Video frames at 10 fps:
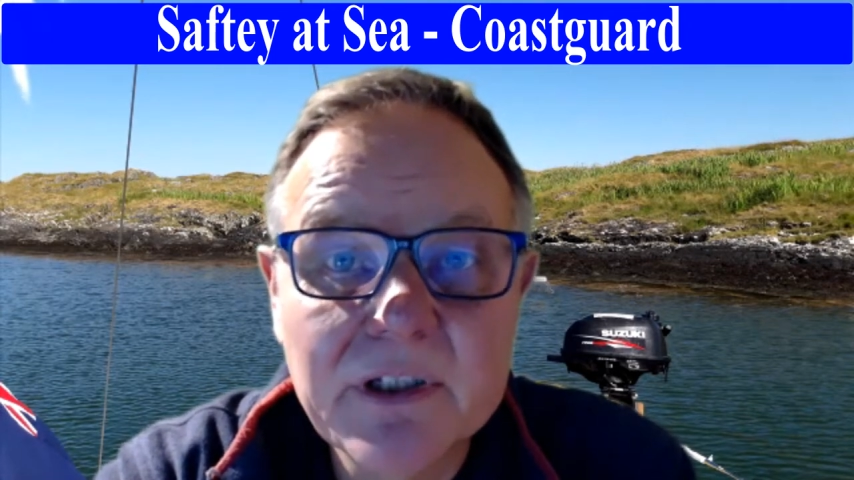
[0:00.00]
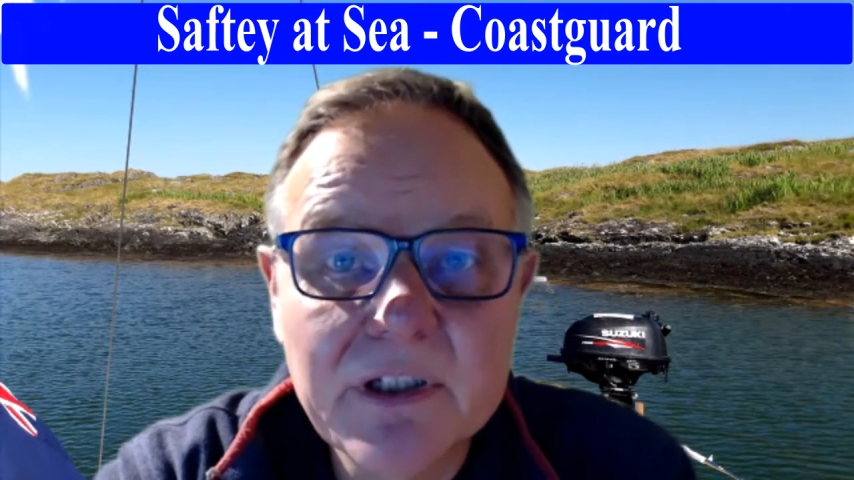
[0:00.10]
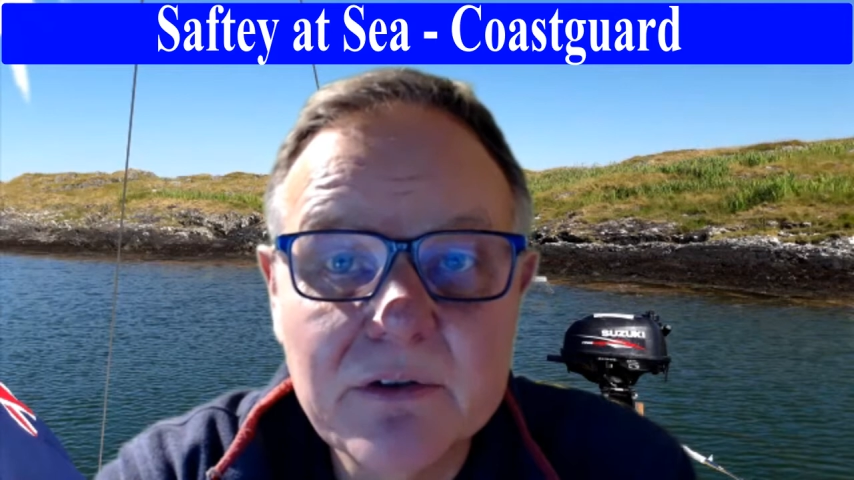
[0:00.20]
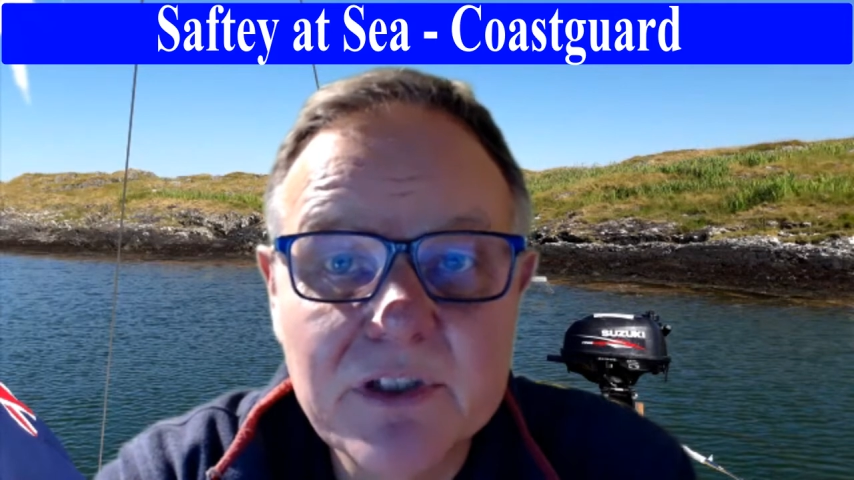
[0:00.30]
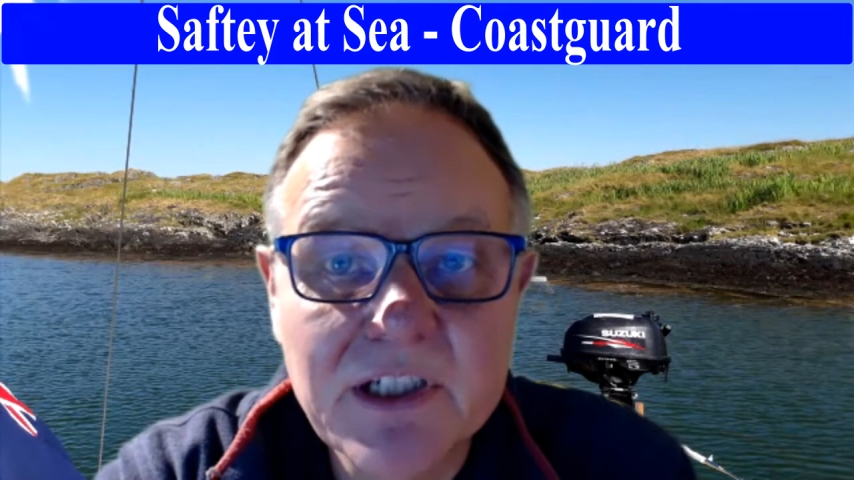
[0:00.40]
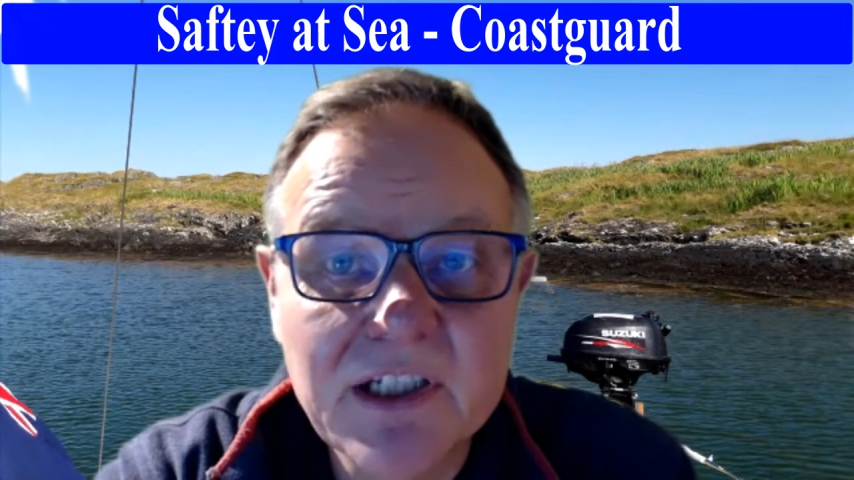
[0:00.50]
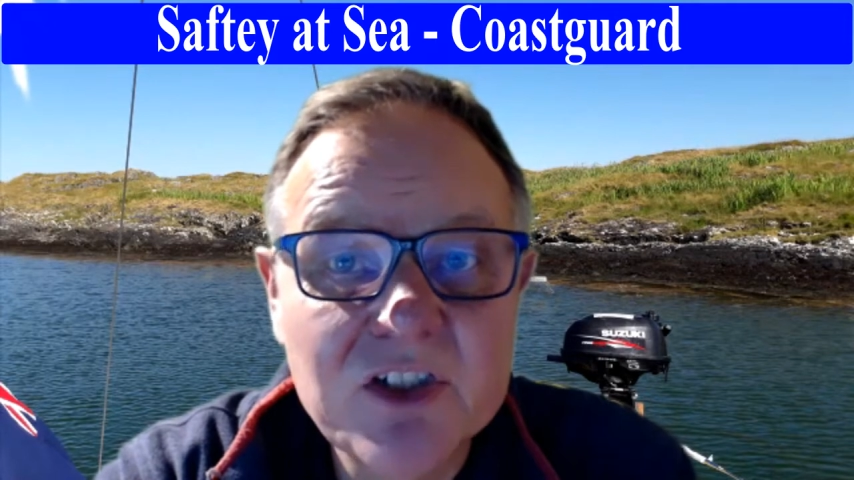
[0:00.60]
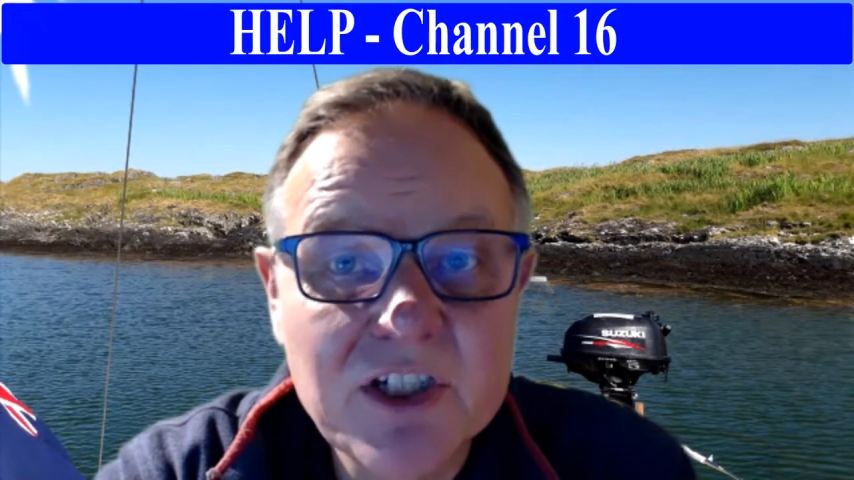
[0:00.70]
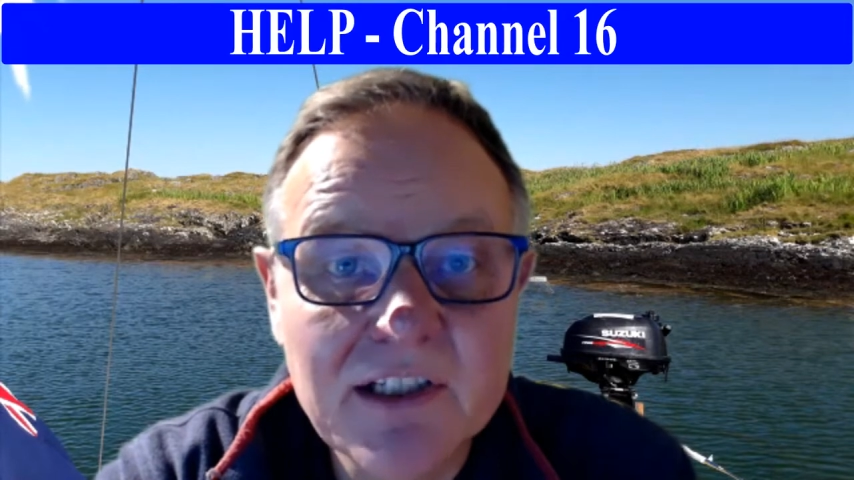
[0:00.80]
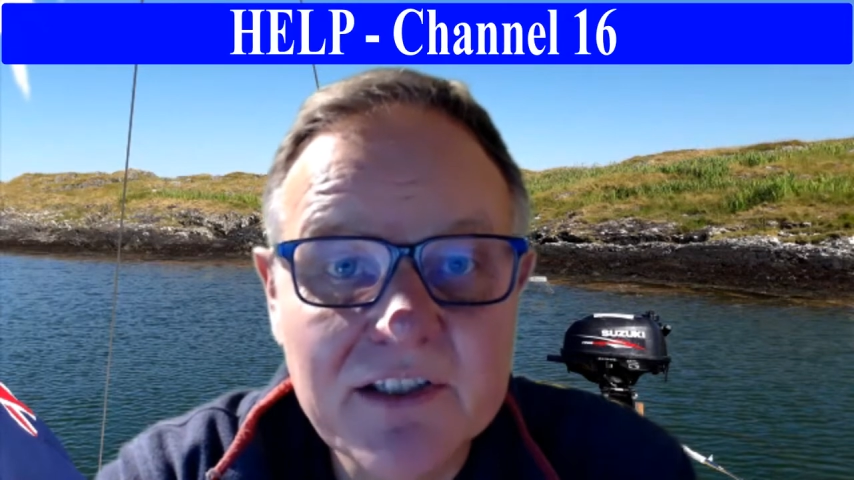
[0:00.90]
using
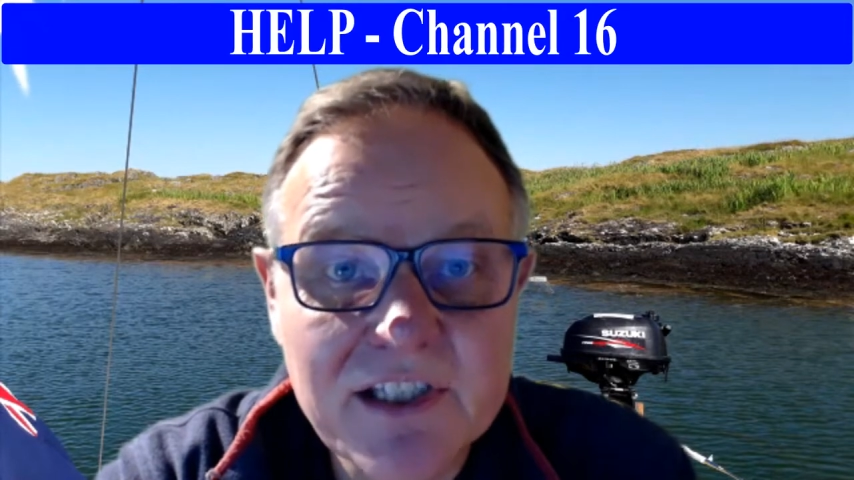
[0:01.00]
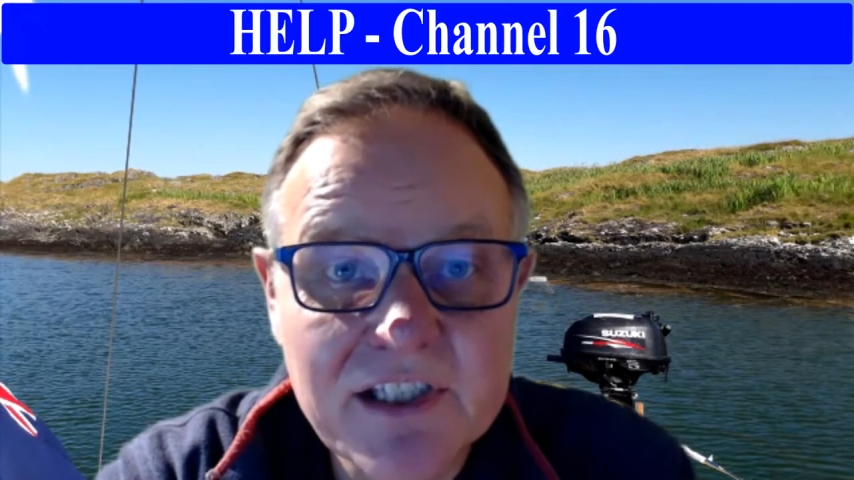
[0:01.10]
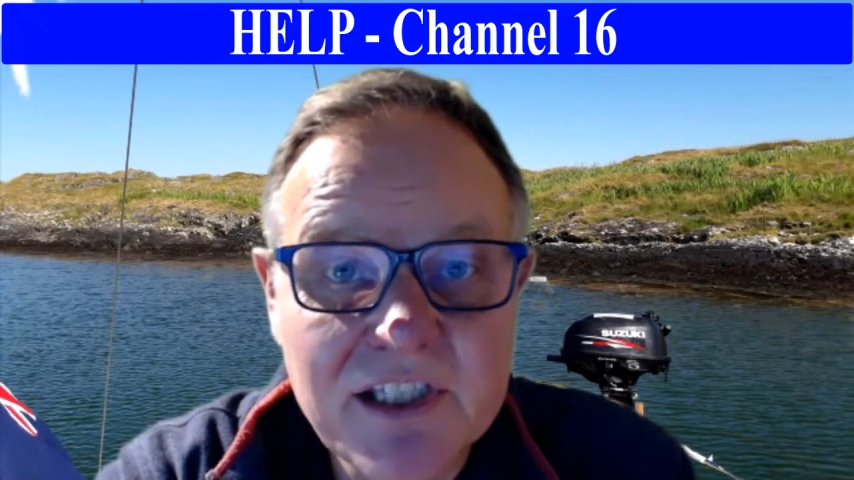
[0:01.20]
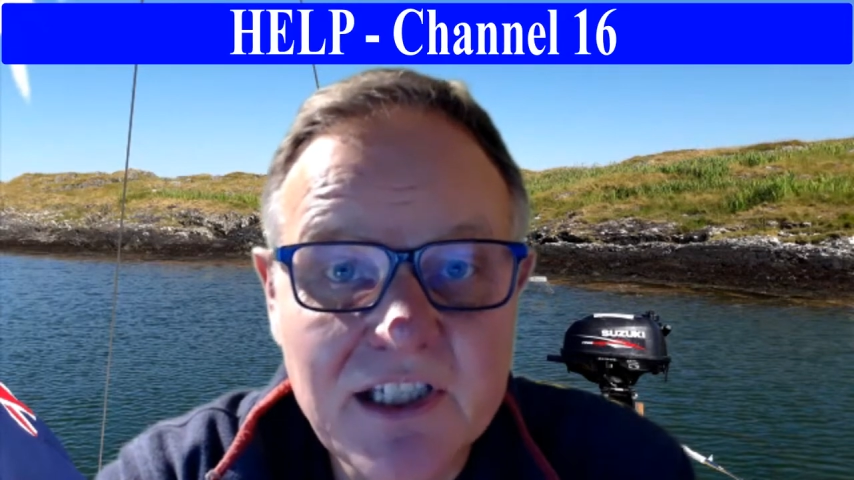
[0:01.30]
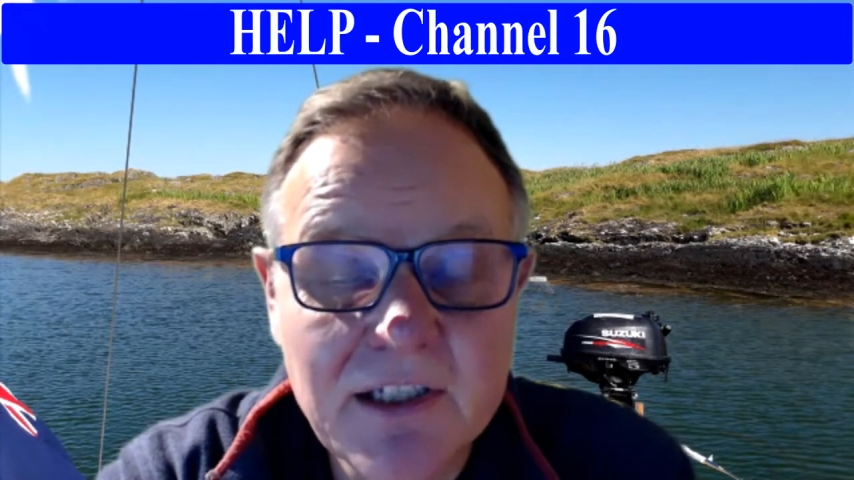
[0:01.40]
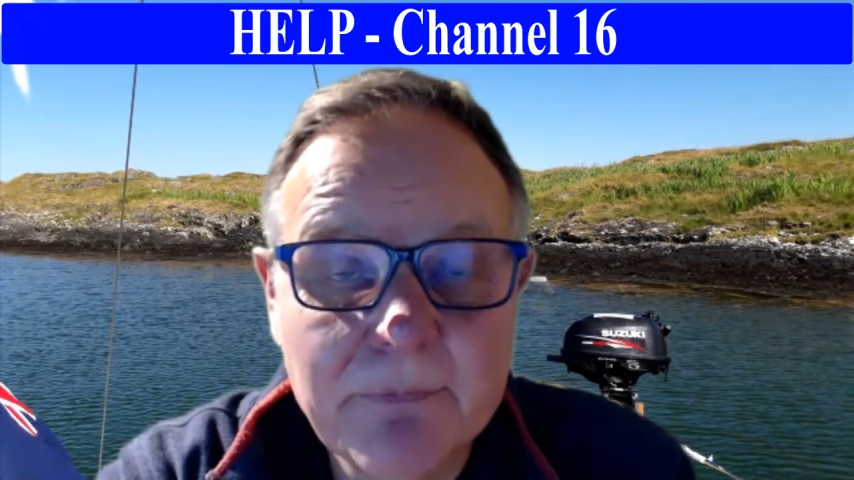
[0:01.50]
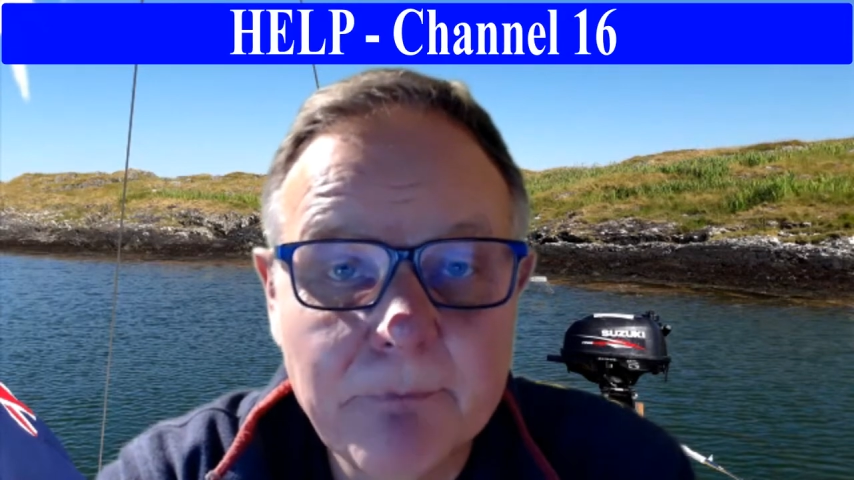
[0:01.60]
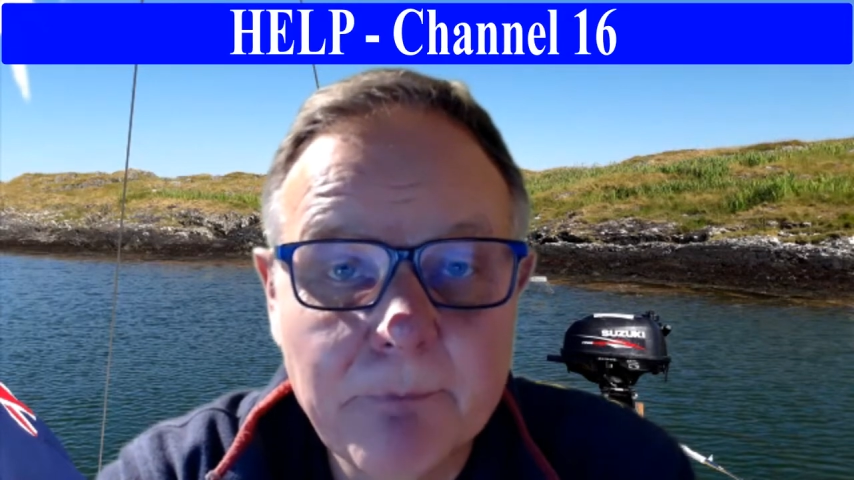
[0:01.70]
channel 16.